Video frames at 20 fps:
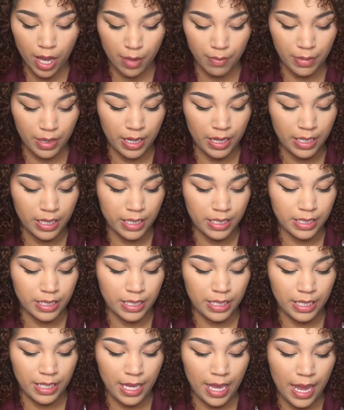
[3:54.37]
Um, it is
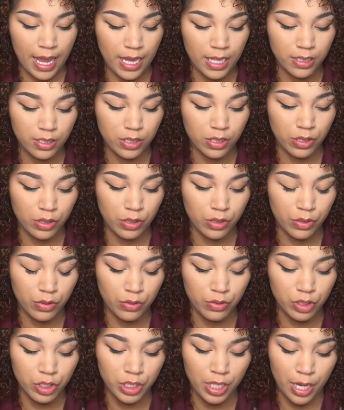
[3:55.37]
the
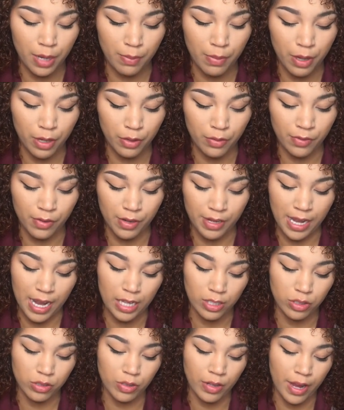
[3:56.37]
Cantu Shea Butter for
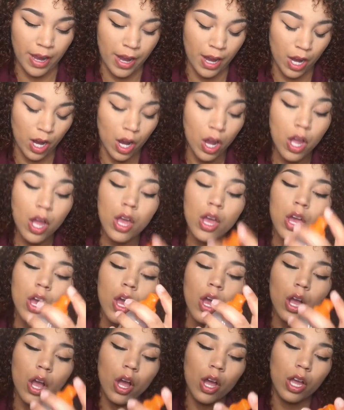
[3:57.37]
Natural Hair,
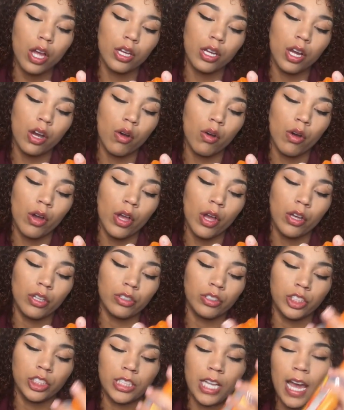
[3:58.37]
Coconut
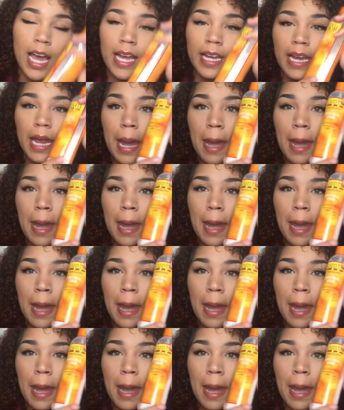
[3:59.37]
Oil, Shine,